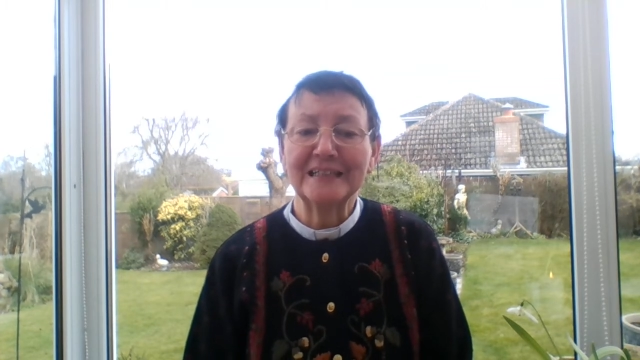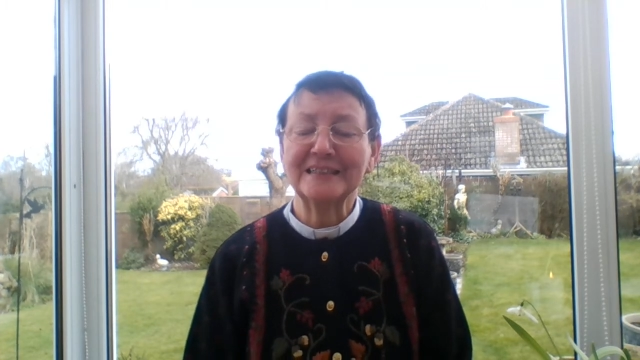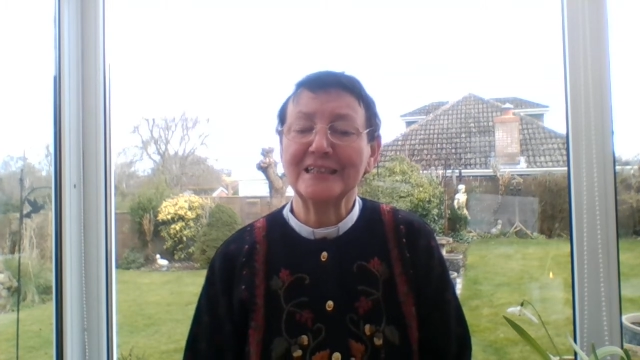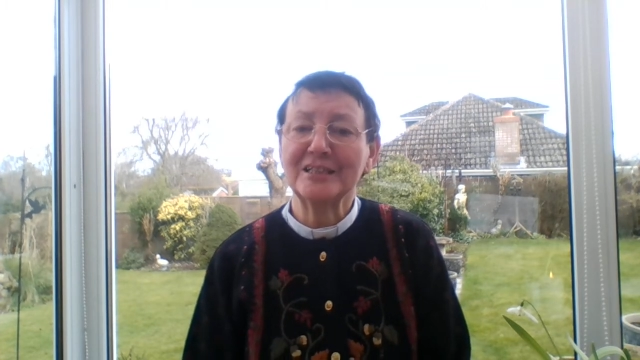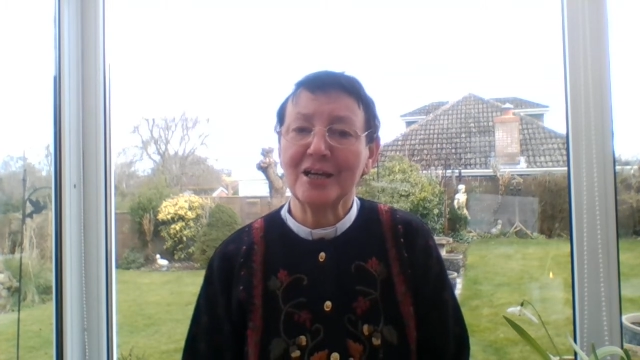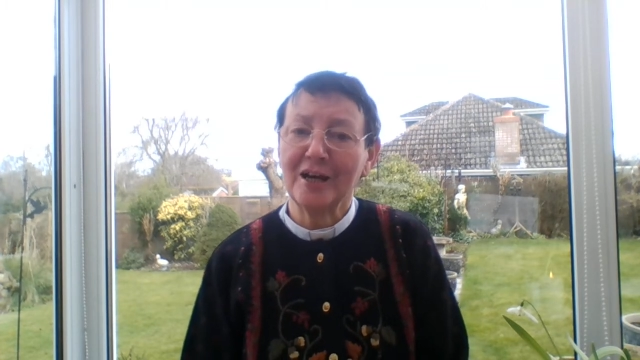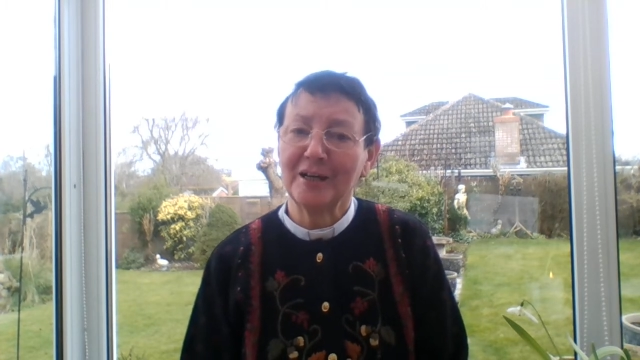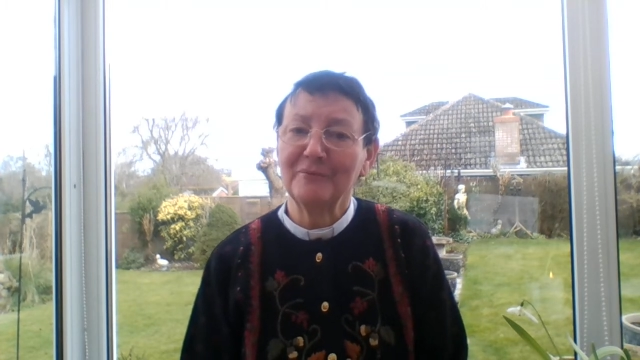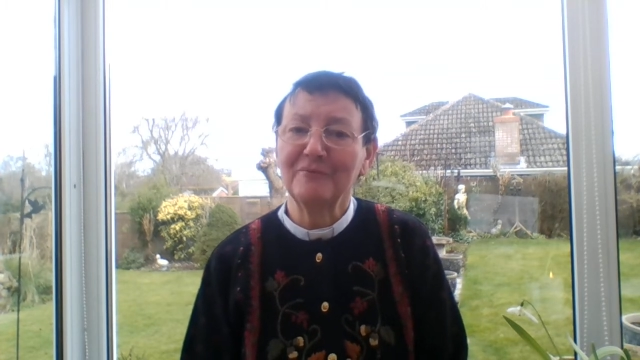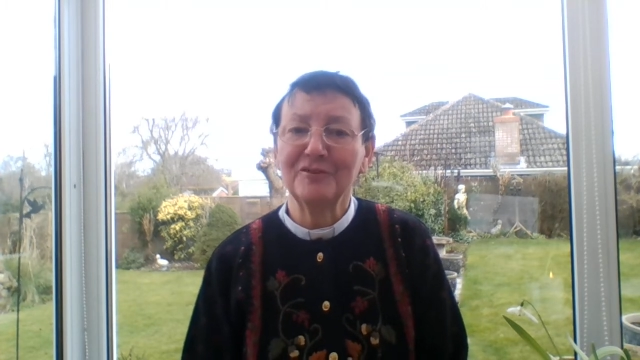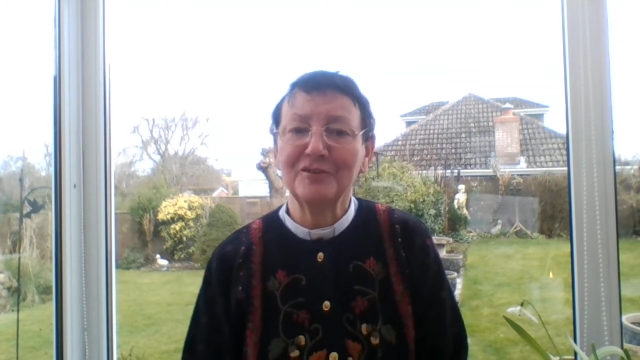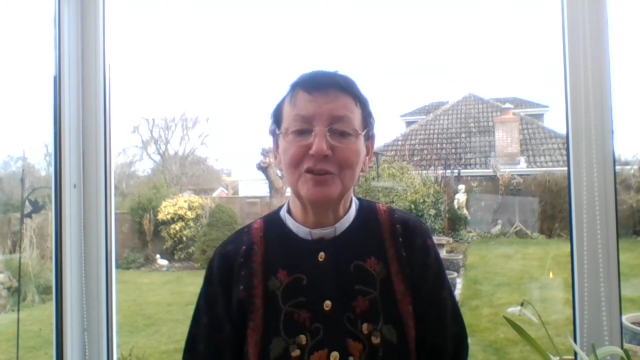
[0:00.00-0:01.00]
as a
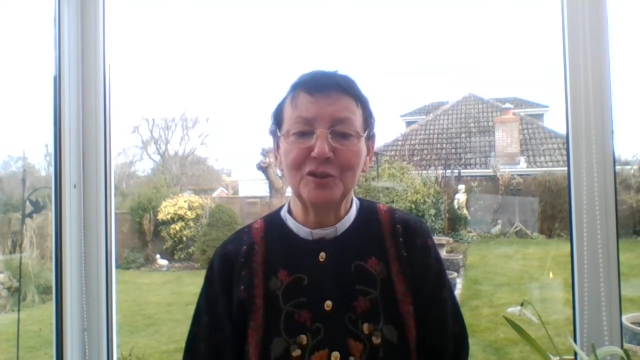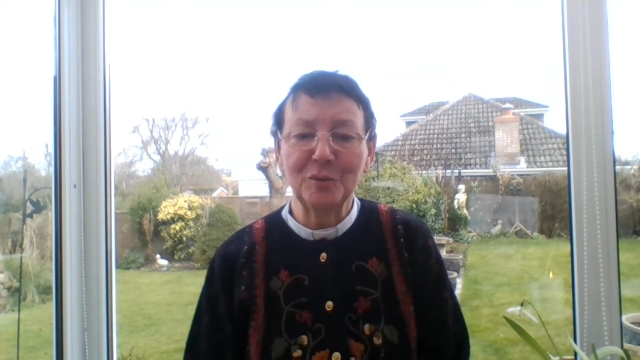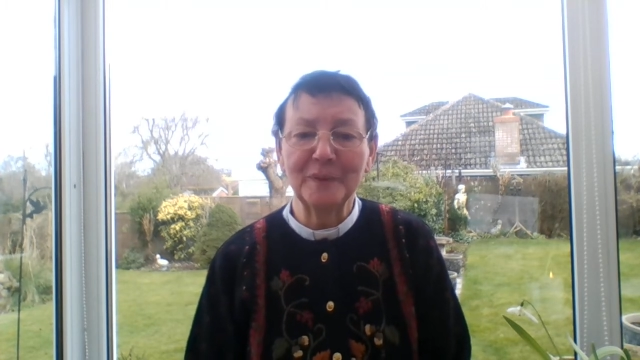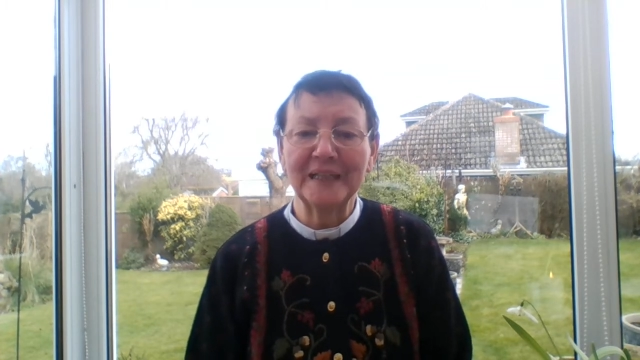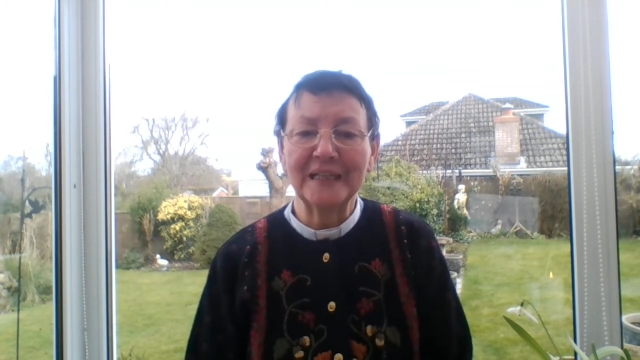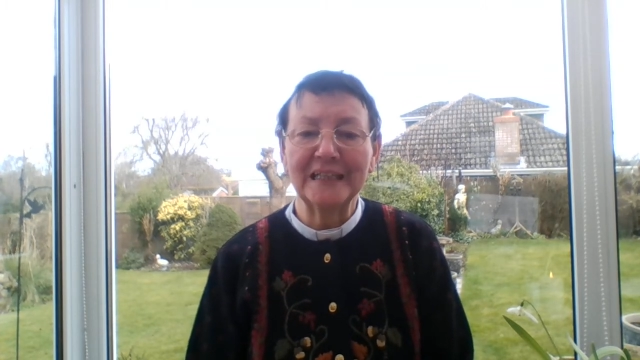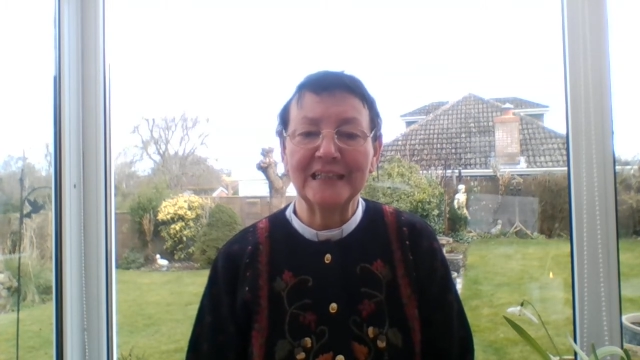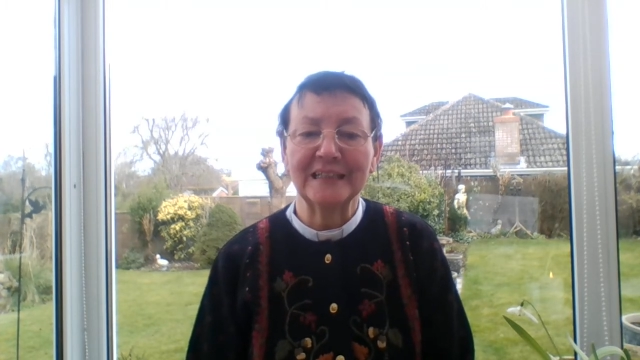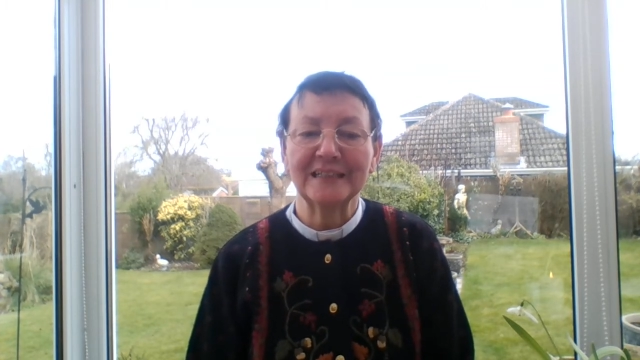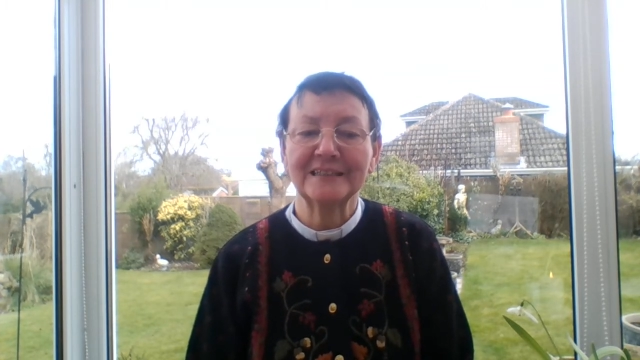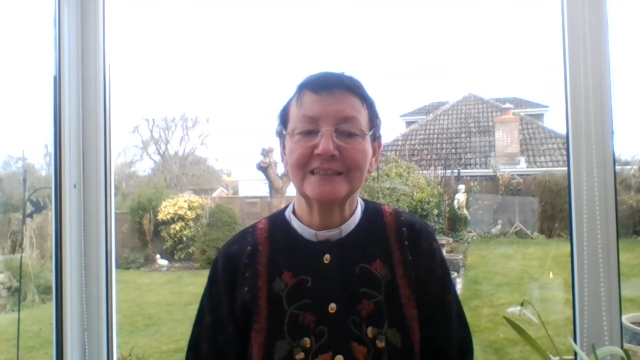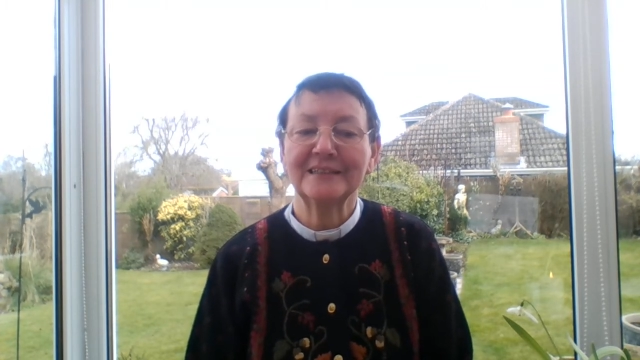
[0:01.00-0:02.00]
time for new
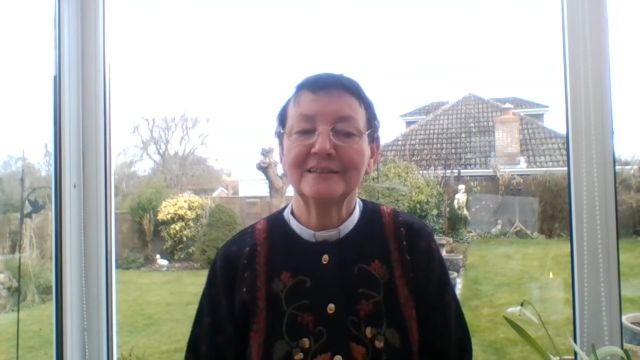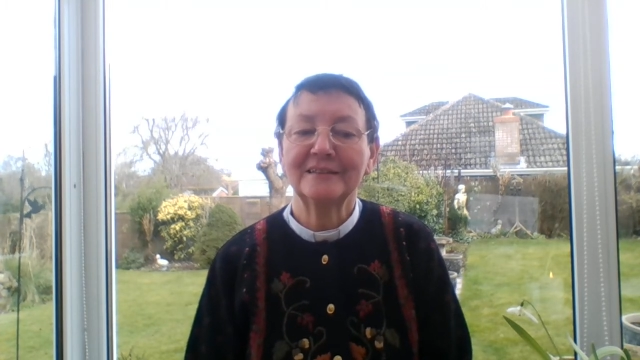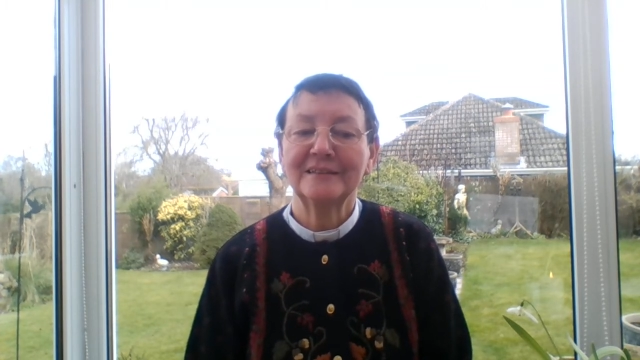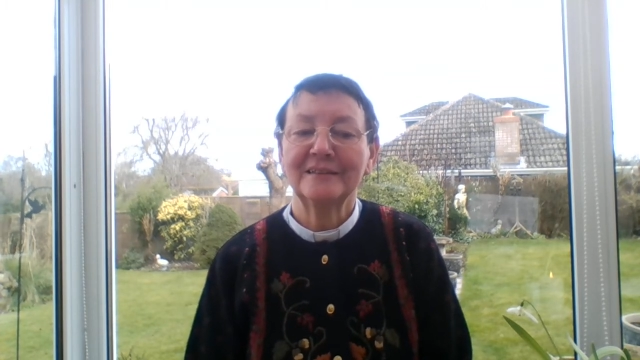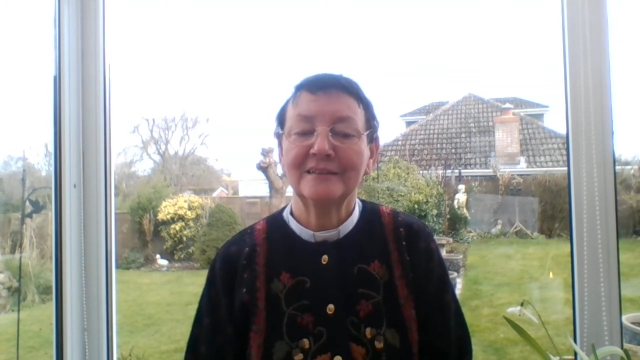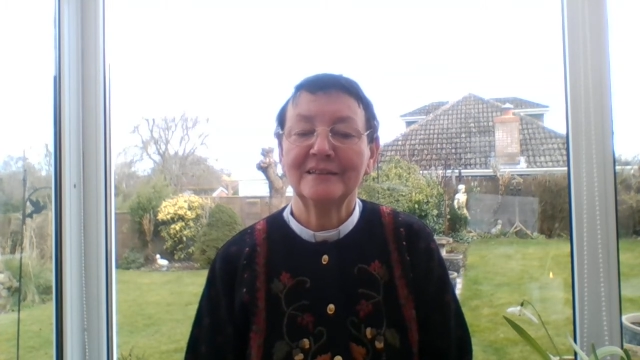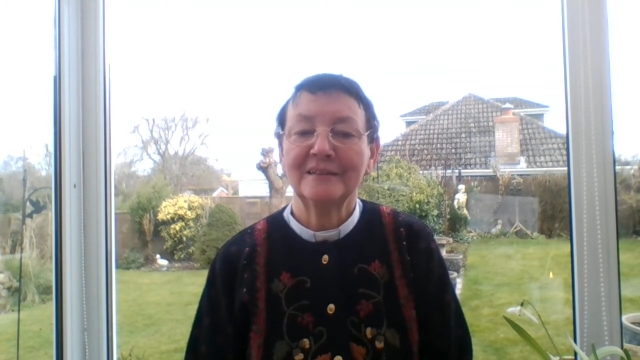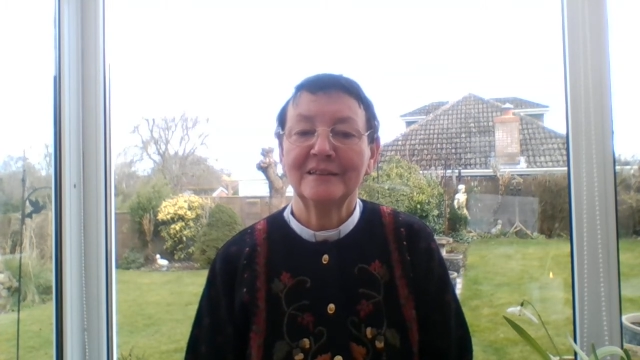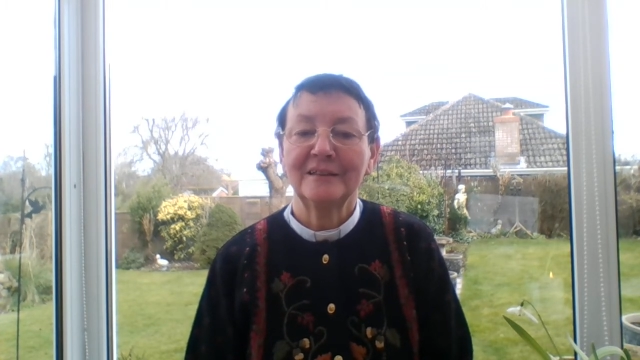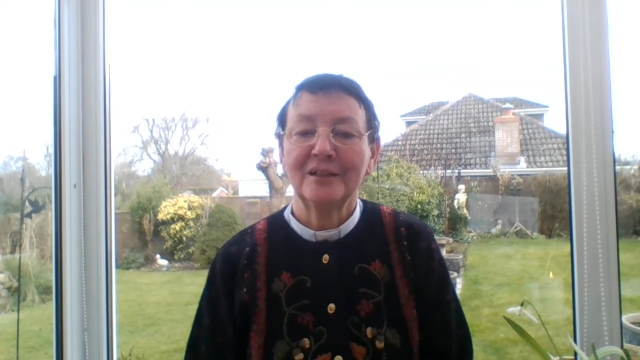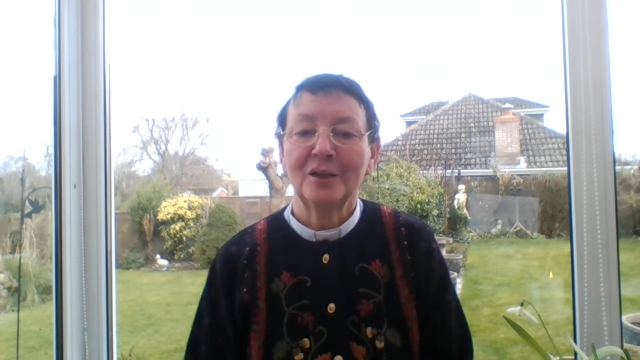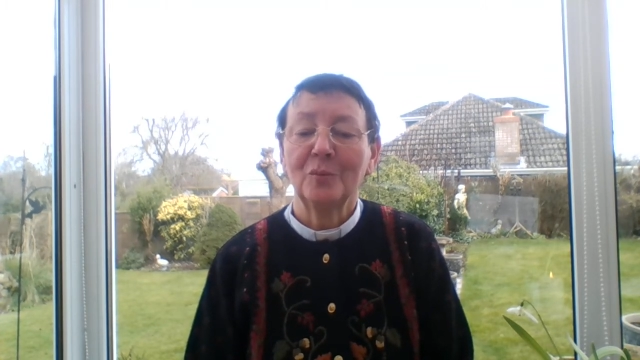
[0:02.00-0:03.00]
beginnings.
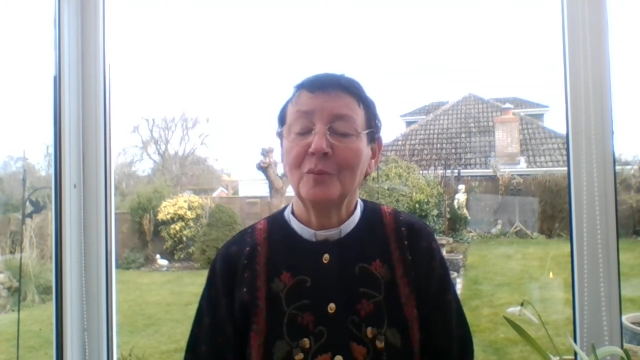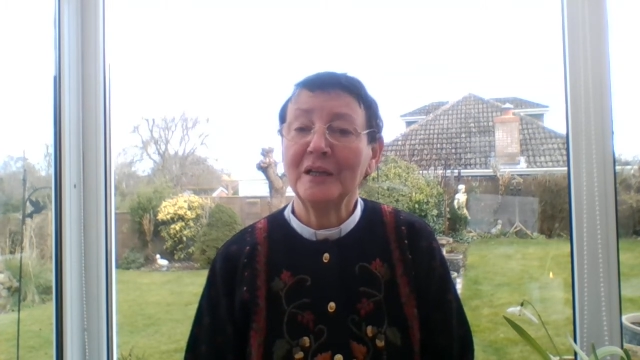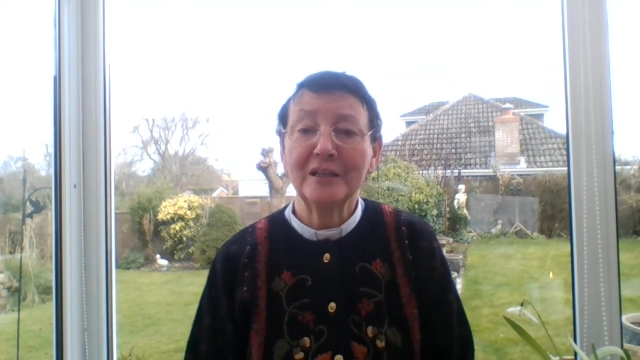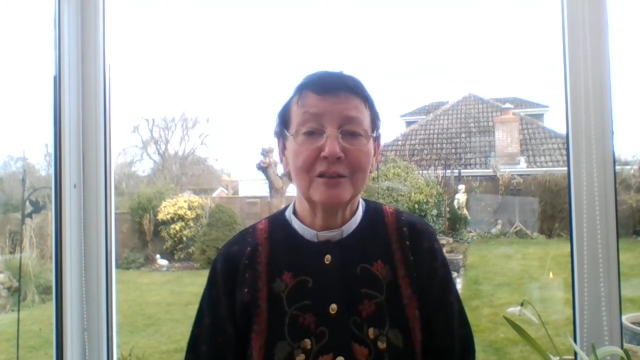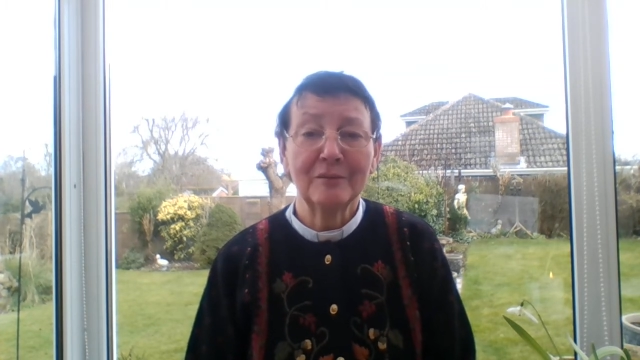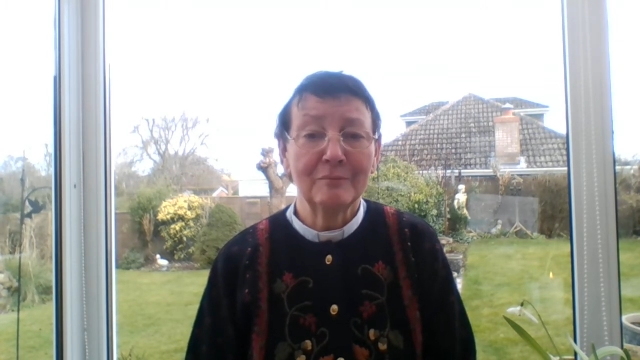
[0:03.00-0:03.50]
We